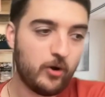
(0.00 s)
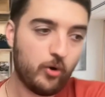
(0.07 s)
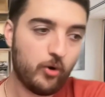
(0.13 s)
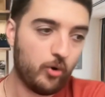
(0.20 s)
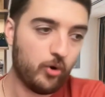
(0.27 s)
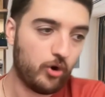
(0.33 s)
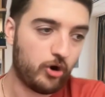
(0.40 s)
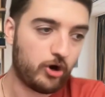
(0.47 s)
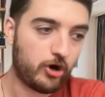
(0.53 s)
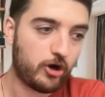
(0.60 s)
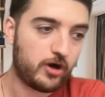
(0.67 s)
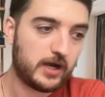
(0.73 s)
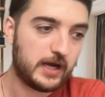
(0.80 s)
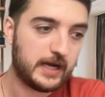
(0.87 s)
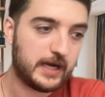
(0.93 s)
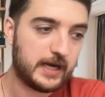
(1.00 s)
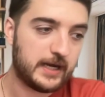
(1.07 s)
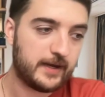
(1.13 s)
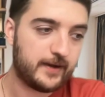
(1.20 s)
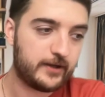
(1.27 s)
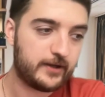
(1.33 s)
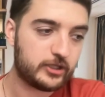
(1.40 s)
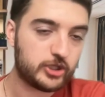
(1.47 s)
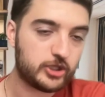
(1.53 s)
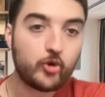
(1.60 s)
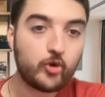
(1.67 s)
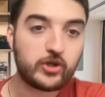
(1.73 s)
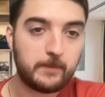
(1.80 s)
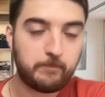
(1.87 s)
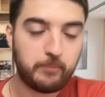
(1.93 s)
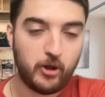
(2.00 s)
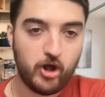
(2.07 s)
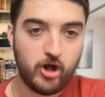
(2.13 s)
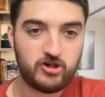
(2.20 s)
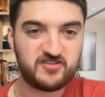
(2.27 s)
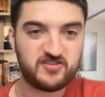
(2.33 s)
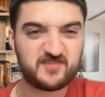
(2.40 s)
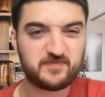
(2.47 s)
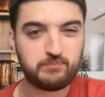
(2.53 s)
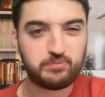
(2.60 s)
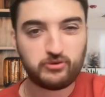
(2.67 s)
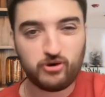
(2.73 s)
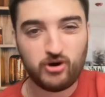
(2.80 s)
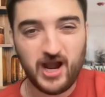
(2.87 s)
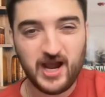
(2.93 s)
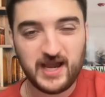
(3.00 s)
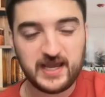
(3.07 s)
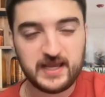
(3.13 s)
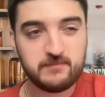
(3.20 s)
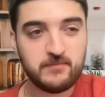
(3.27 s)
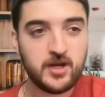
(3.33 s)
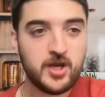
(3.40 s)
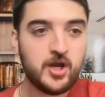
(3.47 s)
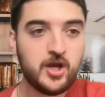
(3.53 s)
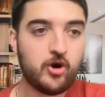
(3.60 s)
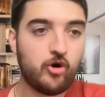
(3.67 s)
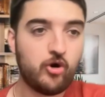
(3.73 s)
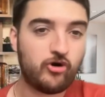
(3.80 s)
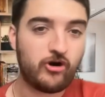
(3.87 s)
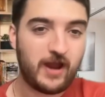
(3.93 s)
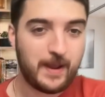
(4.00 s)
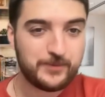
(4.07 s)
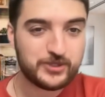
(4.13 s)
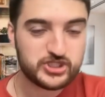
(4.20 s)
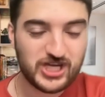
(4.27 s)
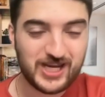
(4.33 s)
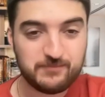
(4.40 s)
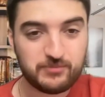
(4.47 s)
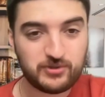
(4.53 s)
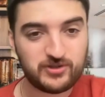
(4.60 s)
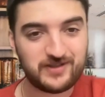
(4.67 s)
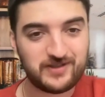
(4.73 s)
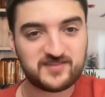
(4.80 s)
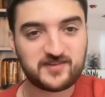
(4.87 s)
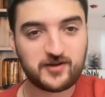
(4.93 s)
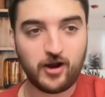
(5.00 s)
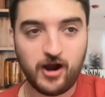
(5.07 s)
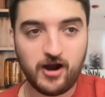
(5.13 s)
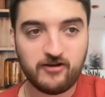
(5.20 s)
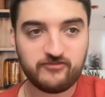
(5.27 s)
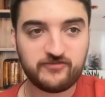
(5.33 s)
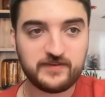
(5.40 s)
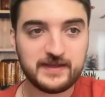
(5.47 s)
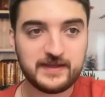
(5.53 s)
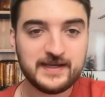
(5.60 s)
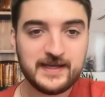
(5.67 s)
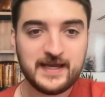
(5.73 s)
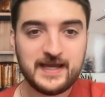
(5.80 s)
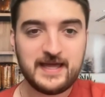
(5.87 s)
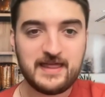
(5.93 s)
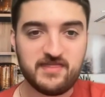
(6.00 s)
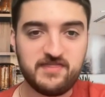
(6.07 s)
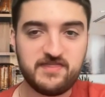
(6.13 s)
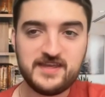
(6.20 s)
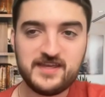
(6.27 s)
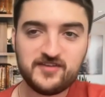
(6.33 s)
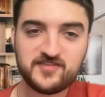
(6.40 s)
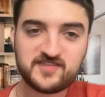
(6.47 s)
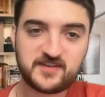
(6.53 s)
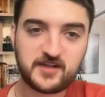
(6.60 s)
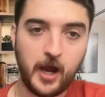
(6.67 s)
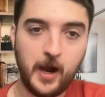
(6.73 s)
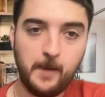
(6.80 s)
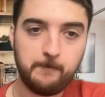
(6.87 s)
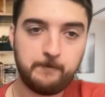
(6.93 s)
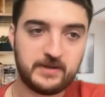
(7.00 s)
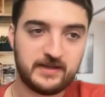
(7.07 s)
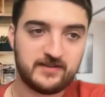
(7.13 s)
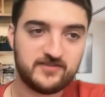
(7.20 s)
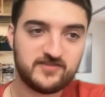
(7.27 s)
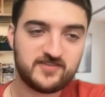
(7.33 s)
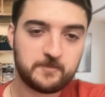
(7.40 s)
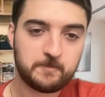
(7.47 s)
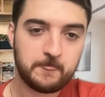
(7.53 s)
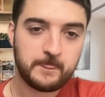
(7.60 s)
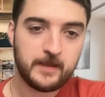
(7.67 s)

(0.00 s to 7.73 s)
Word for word: or uh, Logan Paul's Prime or Emma Chamberlain's Coffee, these companies